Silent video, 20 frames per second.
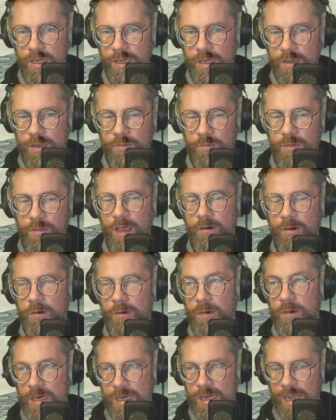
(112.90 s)
how to
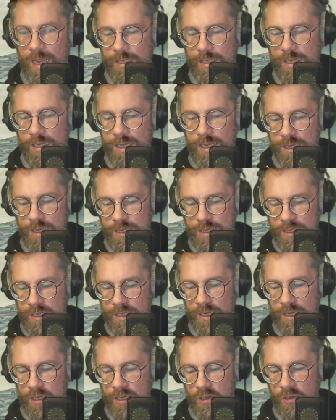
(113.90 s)
be catechized,
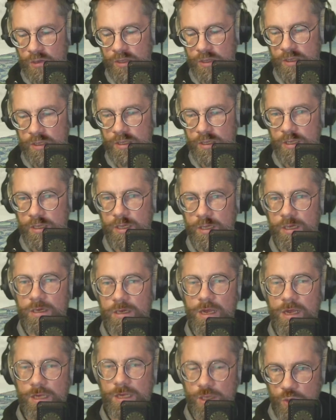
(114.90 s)
thank God,
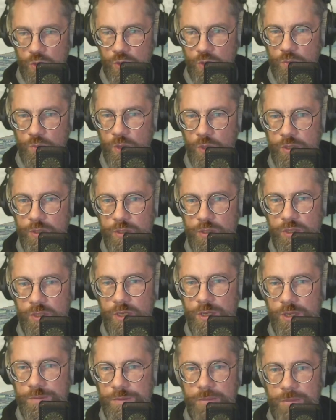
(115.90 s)
and I knew about
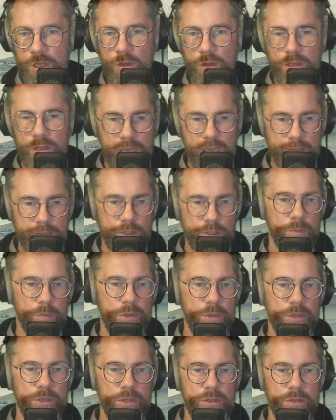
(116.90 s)
God's
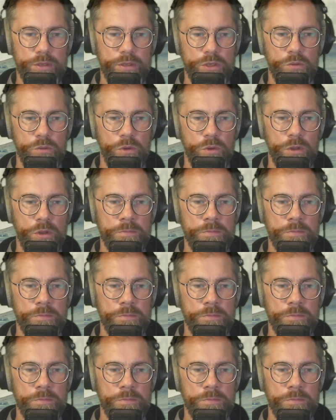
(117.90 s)
attributes and so on.